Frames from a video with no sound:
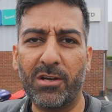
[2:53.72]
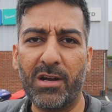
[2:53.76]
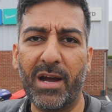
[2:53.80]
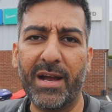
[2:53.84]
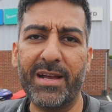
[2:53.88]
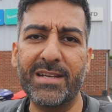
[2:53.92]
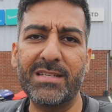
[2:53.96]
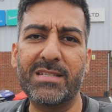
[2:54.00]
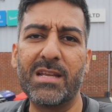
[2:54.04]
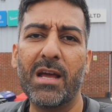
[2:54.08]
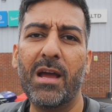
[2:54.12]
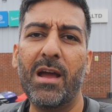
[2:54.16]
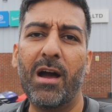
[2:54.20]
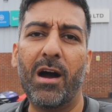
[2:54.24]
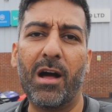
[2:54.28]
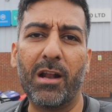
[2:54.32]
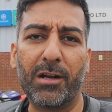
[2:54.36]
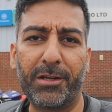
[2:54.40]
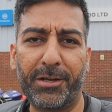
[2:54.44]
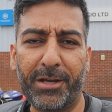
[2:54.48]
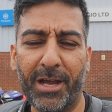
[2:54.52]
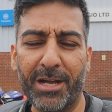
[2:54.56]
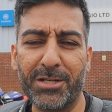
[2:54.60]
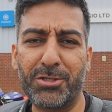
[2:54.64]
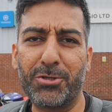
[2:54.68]
So guys,
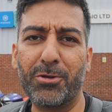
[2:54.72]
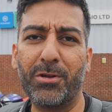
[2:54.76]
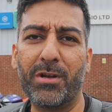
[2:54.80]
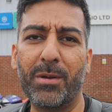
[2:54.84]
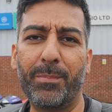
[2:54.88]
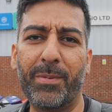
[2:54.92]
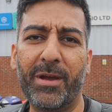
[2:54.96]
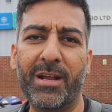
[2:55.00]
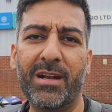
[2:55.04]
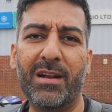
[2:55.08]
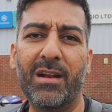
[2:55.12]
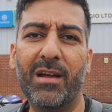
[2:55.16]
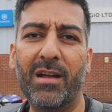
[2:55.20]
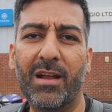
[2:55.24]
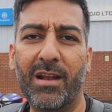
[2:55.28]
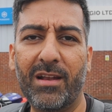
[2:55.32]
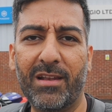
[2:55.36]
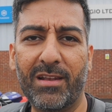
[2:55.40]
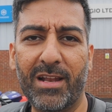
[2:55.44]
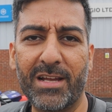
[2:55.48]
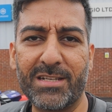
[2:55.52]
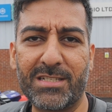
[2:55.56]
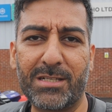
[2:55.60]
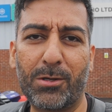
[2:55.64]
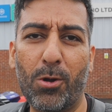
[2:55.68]
I'll catch you in a bit.
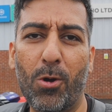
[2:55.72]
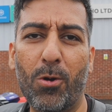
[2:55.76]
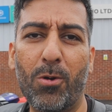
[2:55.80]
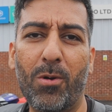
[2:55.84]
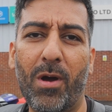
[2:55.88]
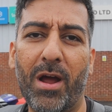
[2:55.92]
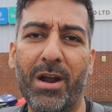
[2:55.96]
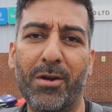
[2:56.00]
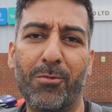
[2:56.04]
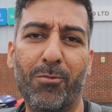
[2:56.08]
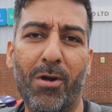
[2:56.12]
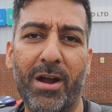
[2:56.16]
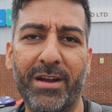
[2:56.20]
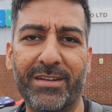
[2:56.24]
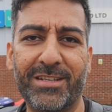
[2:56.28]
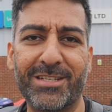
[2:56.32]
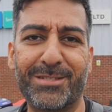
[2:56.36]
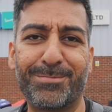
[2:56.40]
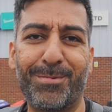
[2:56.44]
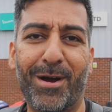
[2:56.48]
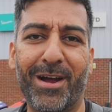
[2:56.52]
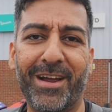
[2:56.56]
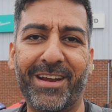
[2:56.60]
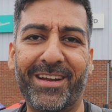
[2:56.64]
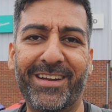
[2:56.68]
Let's go and ride
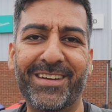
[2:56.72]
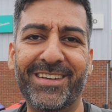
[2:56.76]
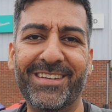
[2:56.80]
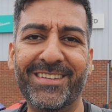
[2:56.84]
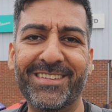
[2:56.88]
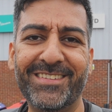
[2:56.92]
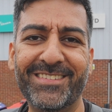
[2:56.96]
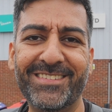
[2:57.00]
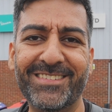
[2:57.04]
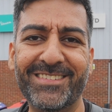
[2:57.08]
this bike.